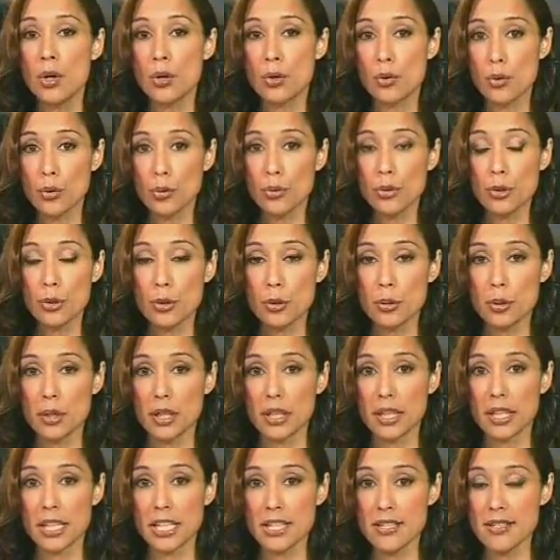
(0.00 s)

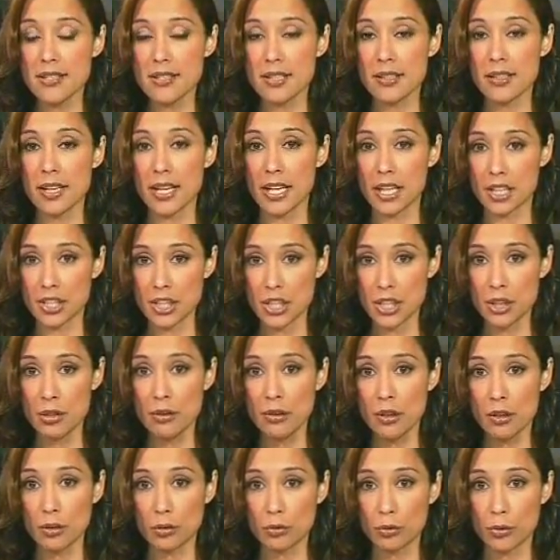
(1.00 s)
Rotorua Eastern
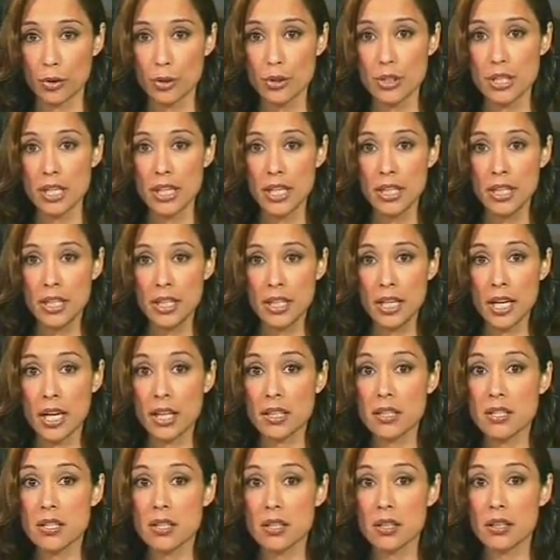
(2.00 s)
Arterial route
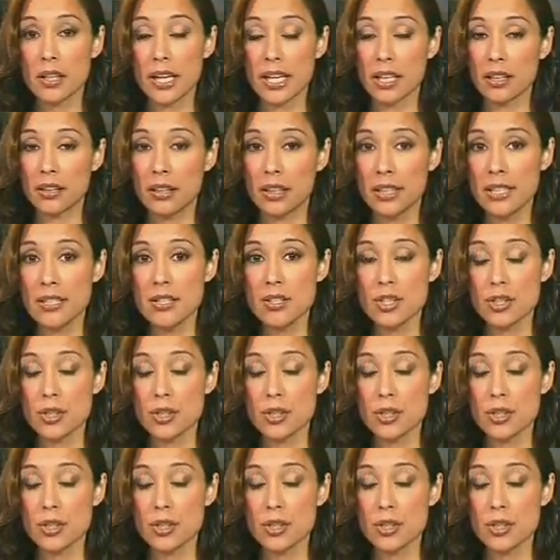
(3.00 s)
until at least